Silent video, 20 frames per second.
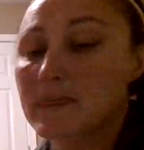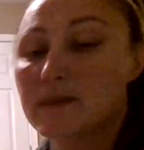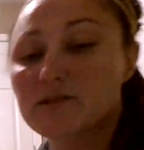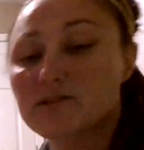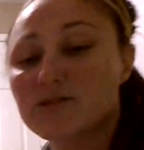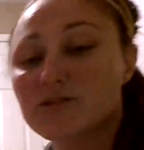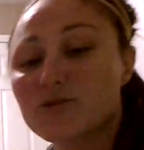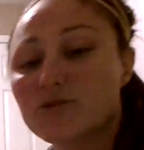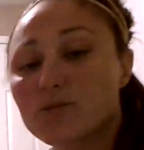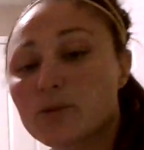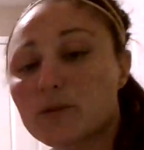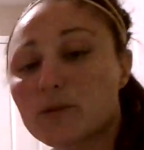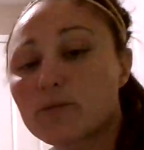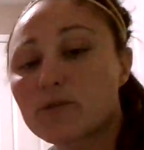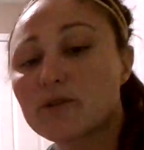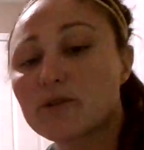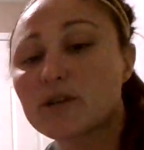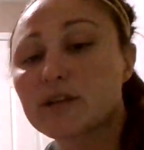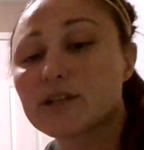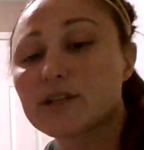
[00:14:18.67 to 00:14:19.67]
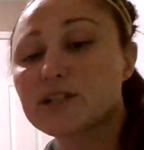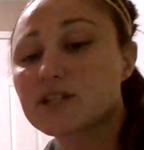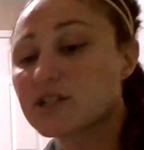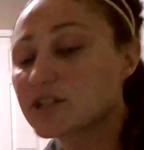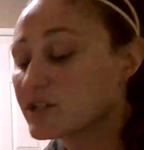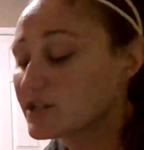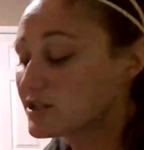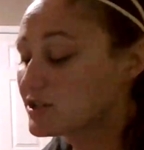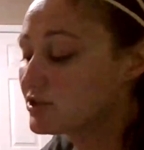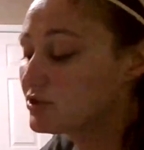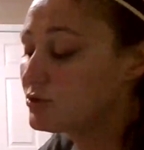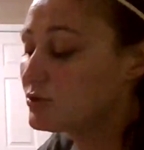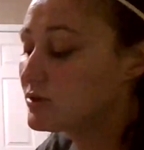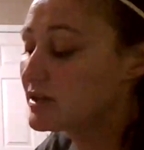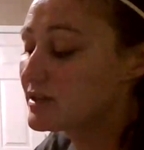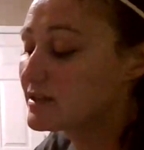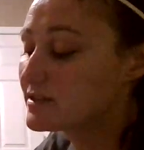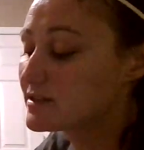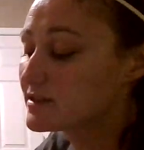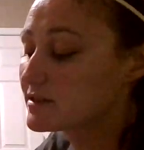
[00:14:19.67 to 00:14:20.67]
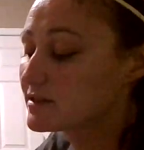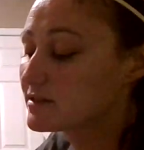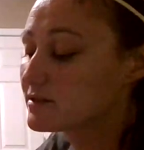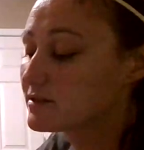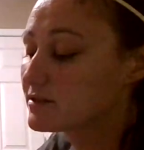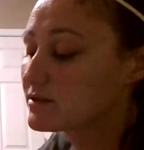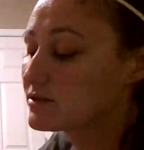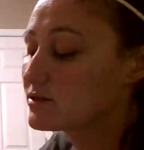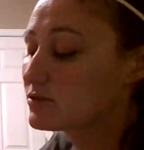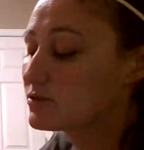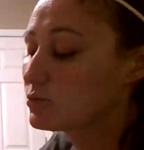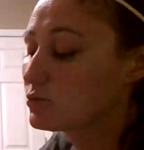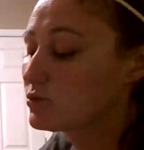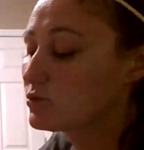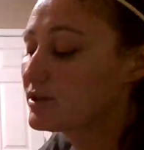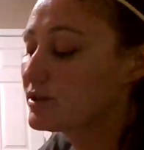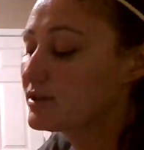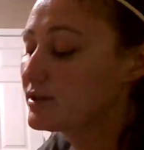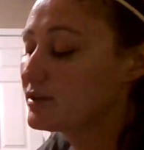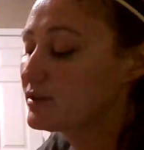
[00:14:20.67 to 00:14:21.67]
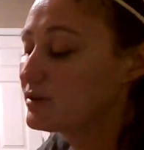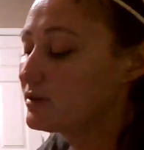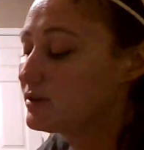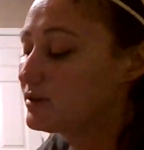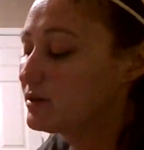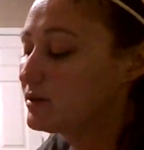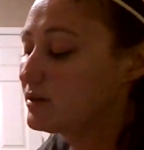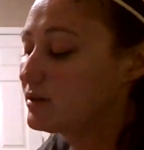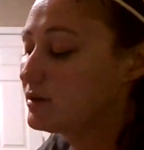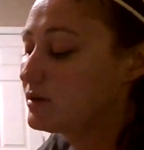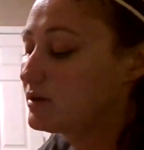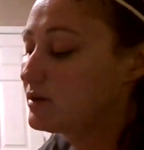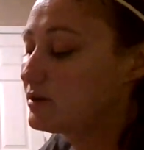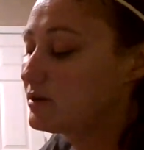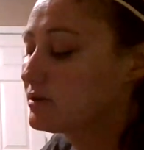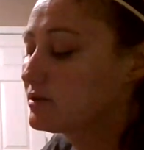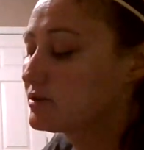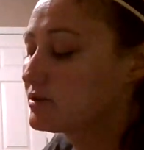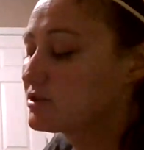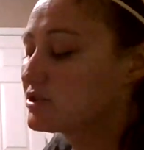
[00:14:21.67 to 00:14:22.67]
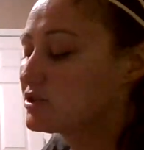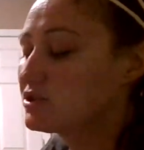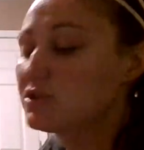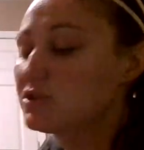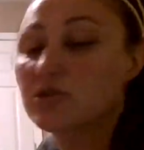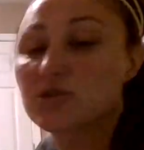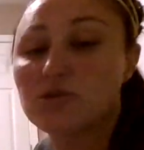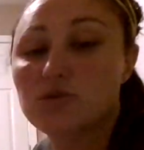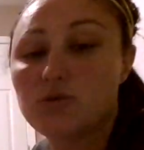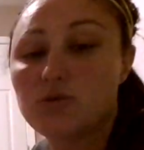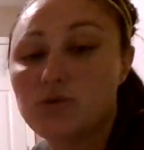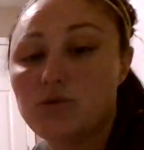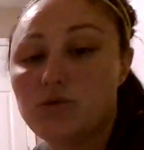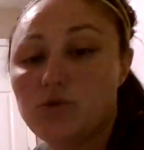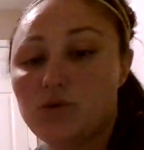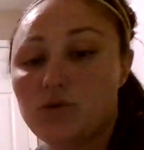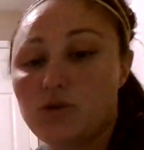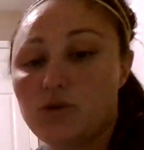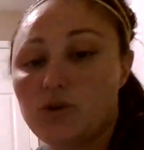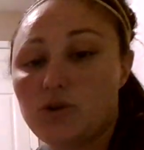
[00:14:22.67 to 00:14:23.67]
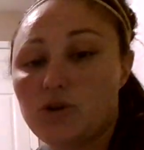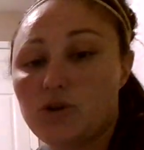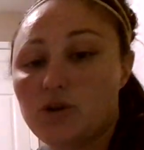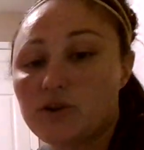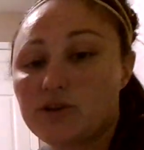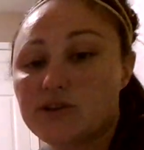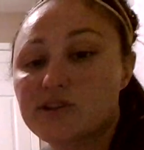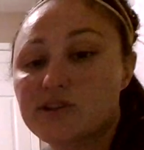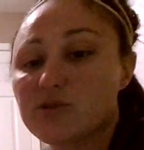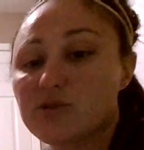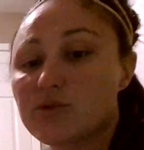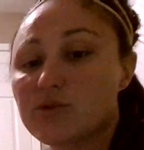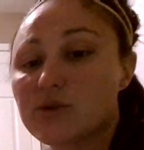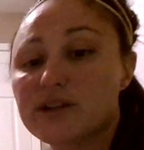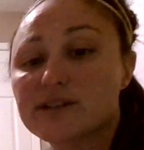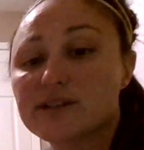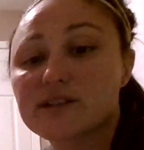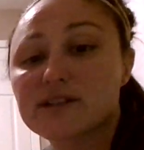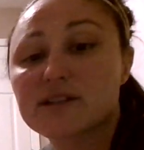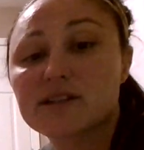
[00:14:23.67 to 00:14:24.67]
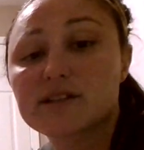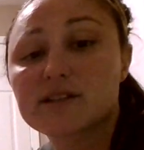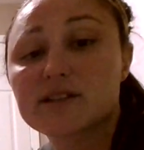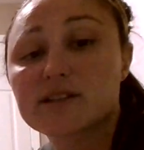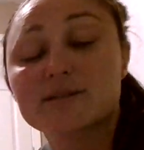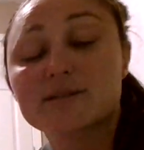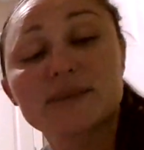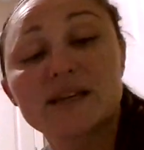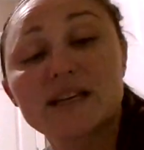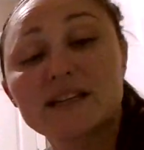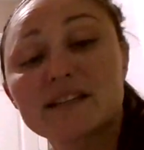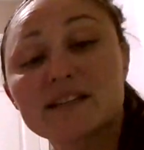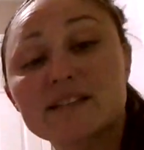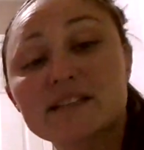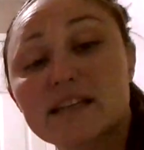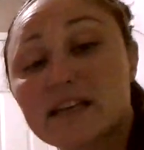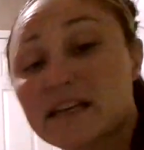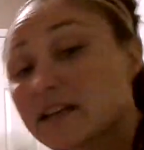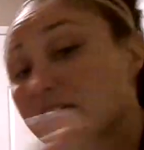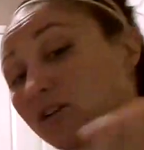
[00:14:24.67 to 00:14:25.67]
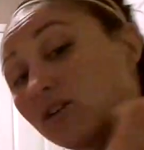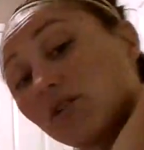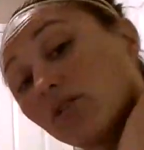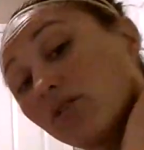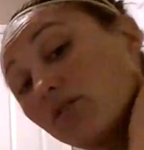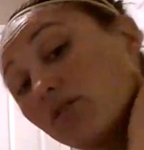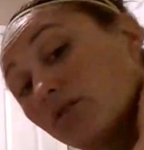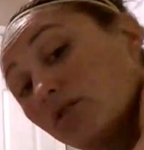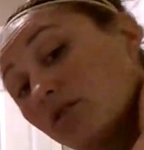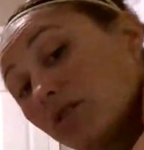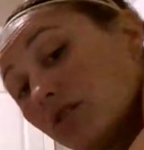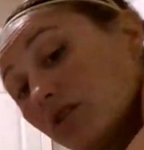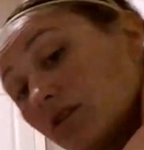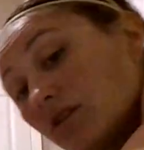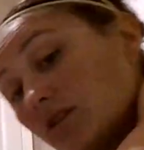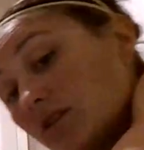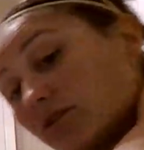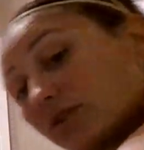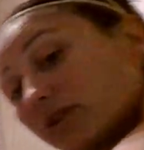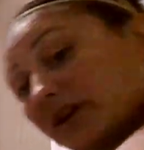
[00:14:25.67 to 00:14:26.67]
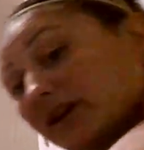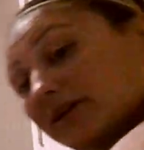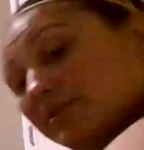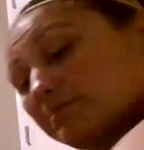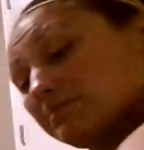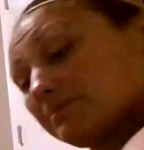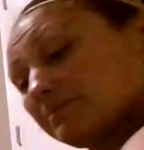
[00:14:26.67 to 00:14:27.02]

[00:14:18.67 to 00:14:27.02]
So remember, it's just two S's. 1, 2. 2 S's to make the tail. Okay?